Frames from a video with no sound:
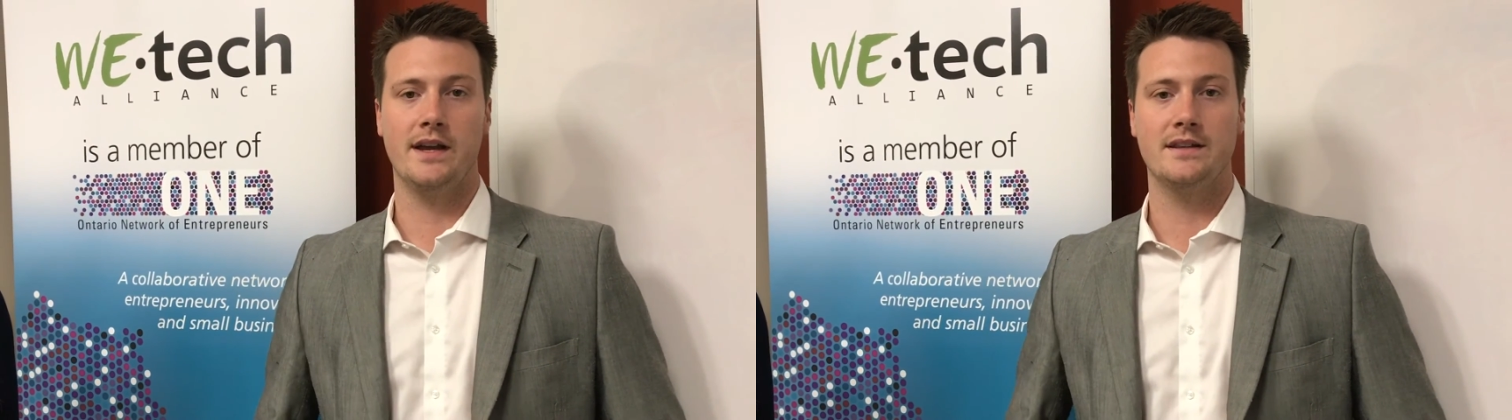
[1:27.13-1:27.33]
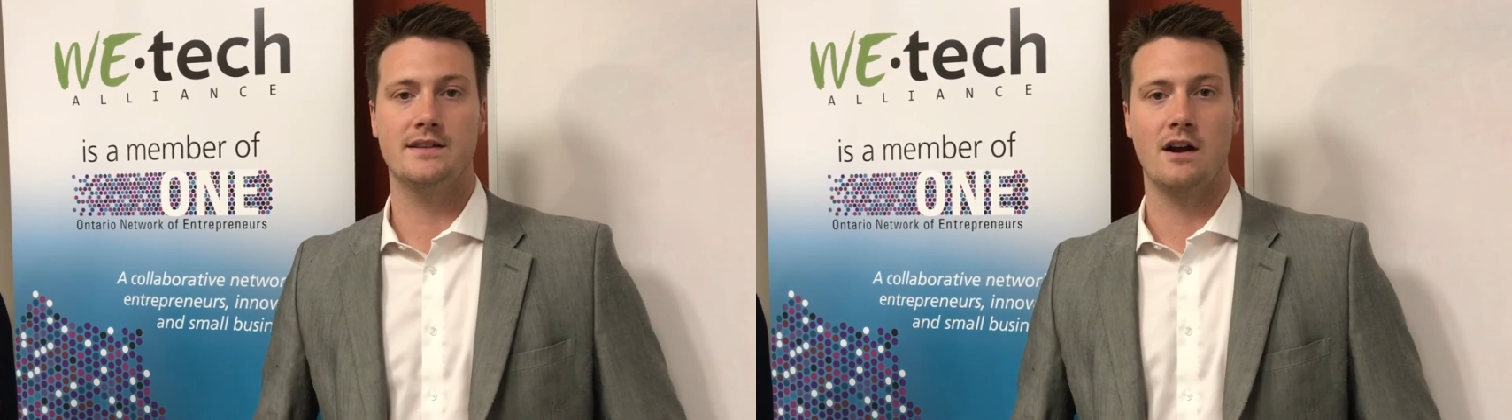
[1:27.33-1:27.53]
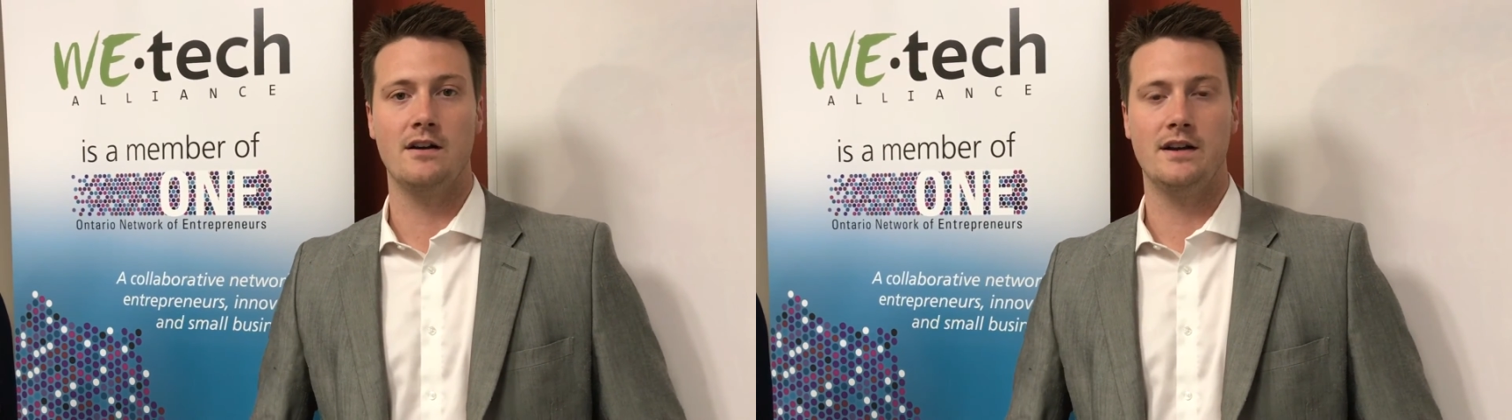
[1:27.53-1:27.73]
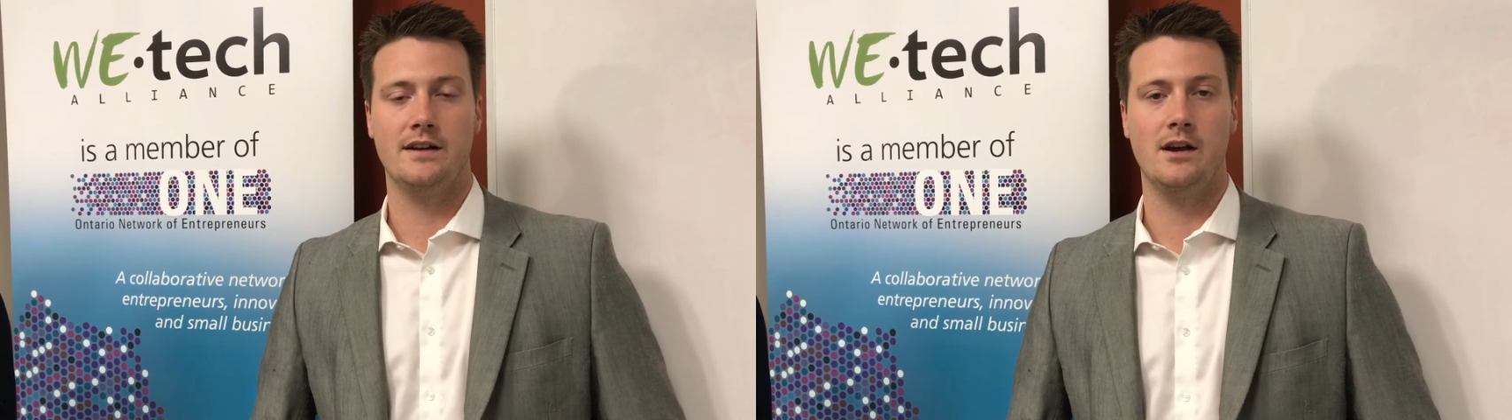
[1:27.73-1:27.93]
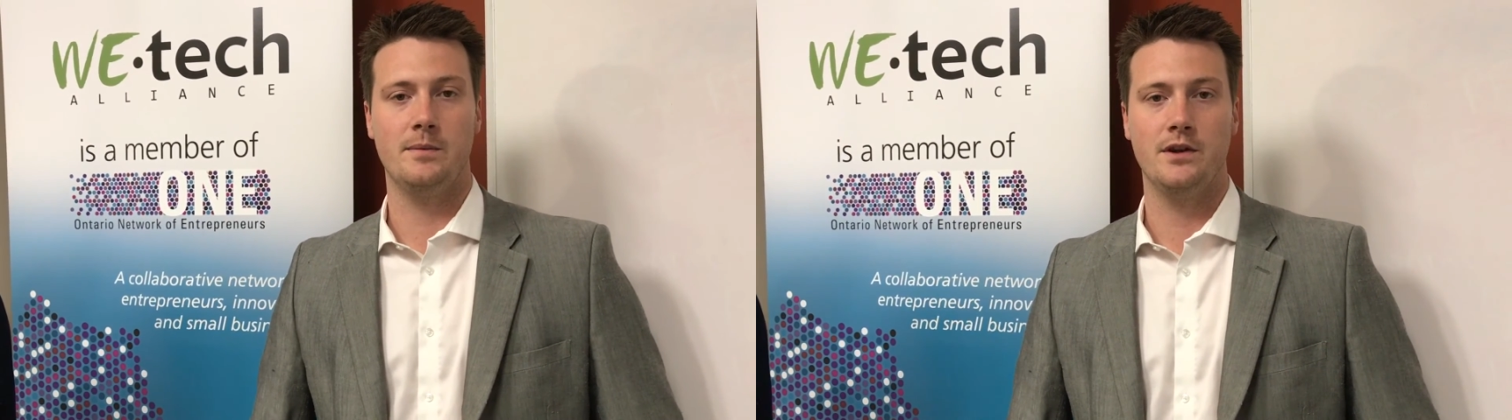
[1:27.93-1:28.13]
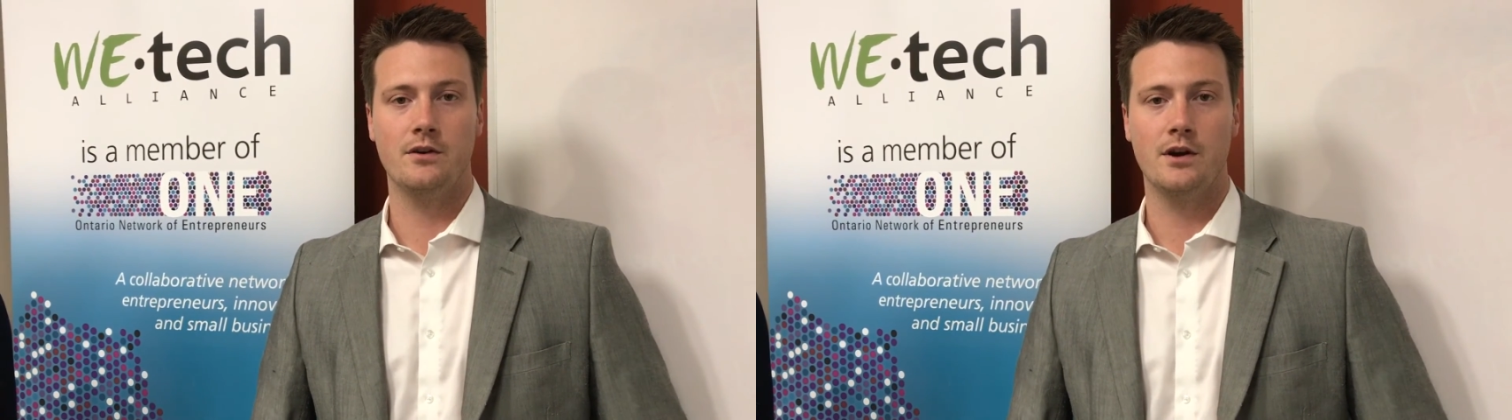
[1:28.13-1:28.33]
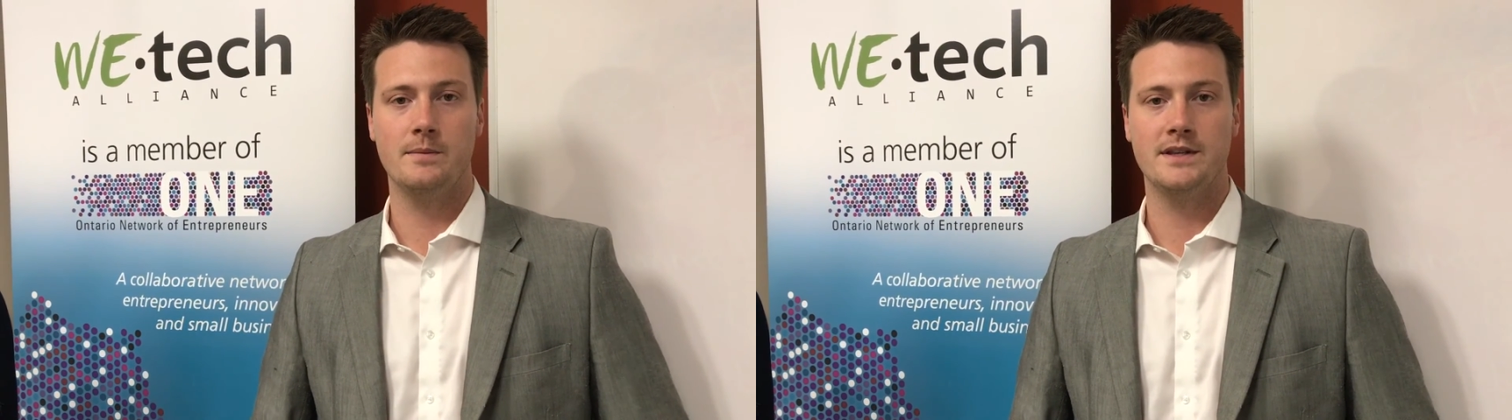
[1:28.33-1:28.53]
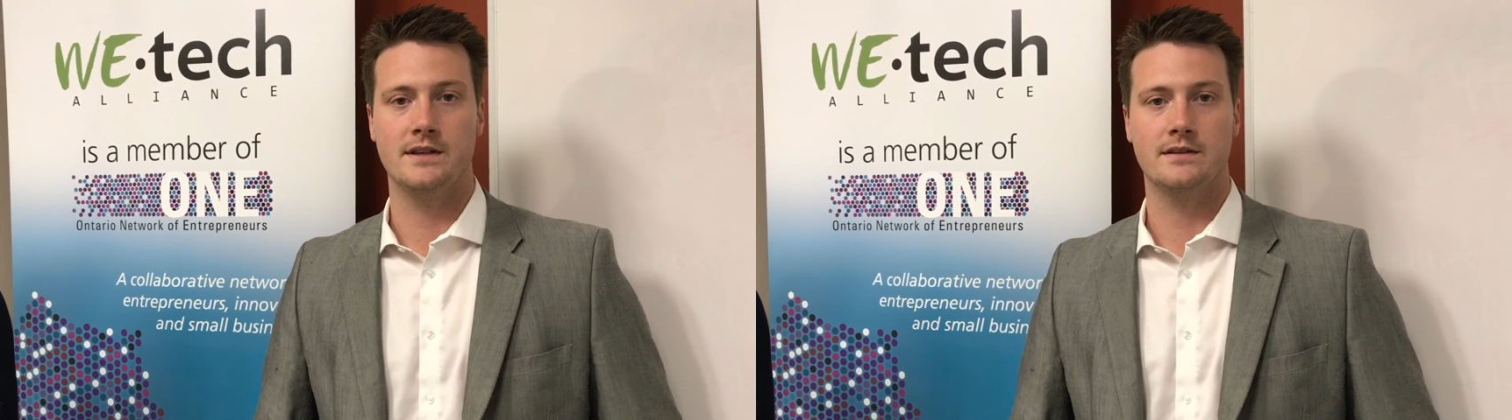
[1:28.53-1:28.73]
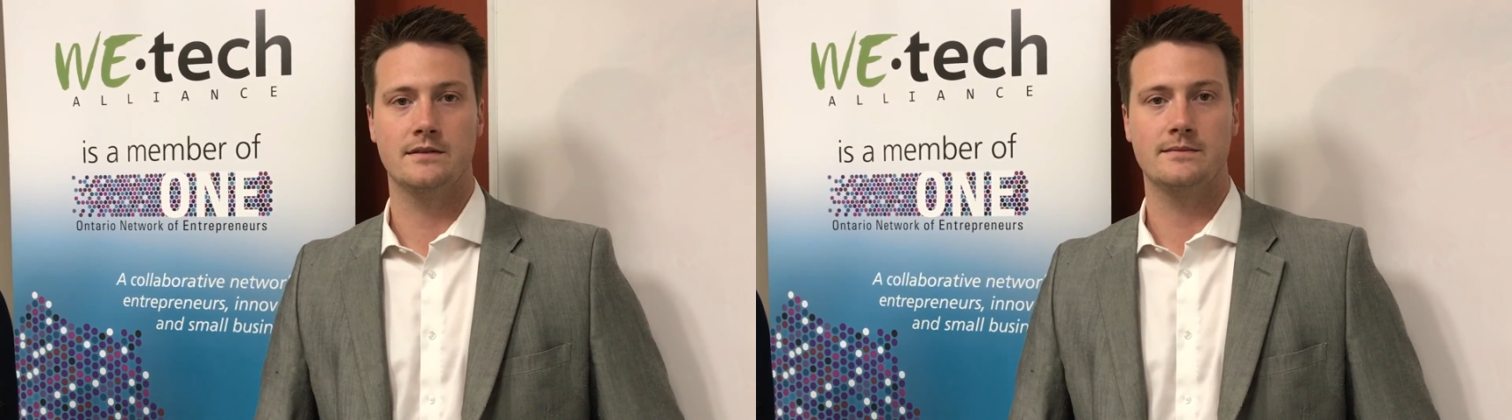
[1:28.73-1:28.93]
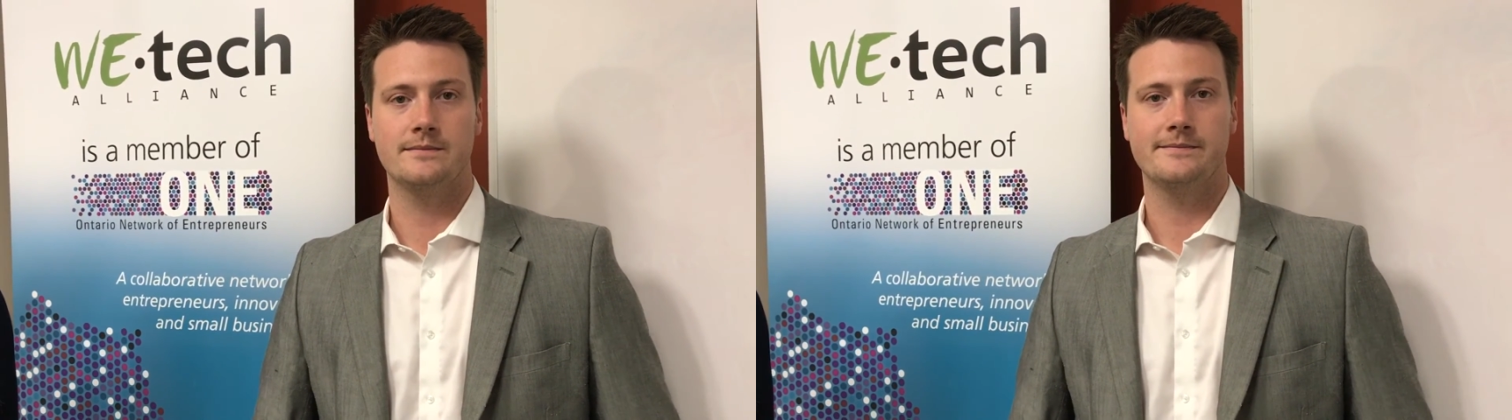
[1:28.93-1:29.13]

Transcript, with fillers: get started in helping you grow your business.